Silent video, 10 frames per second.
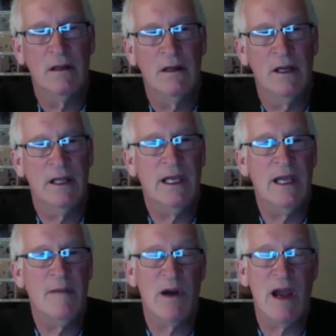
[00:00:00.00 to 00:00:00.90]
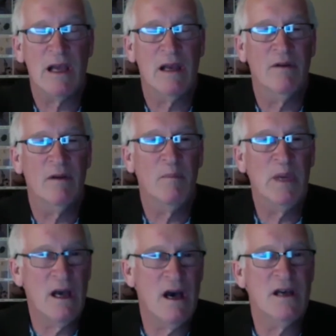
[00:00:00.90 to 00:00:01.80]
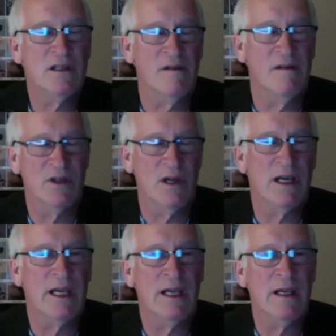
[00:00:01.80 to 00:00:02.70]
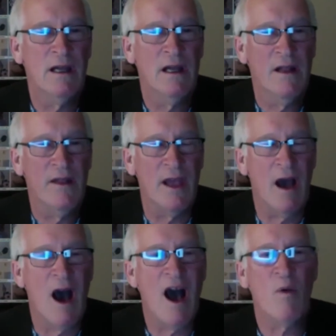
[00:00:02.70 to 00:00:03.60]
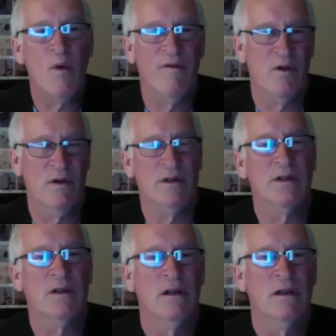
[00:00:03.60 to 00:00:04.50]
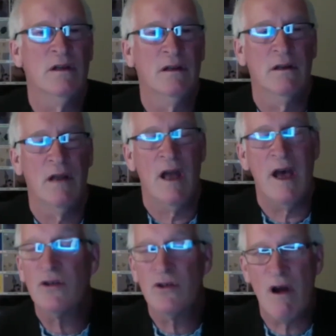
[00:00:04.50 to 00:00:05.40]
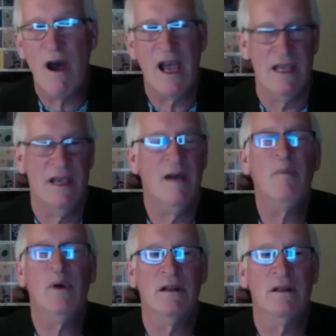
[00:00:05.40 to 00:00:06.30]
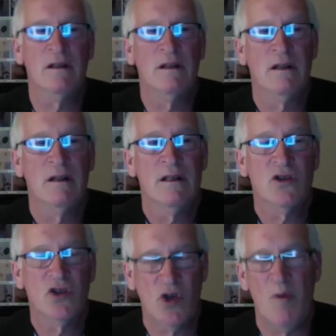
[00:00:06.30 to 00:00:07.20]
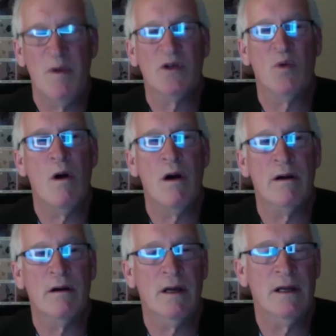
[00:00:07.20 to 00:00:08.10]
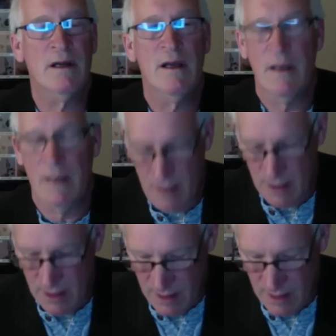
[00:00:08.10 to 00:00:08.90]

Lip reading: And they keep track of it because of sucking the aquifers, not dry yet, but so much water. And I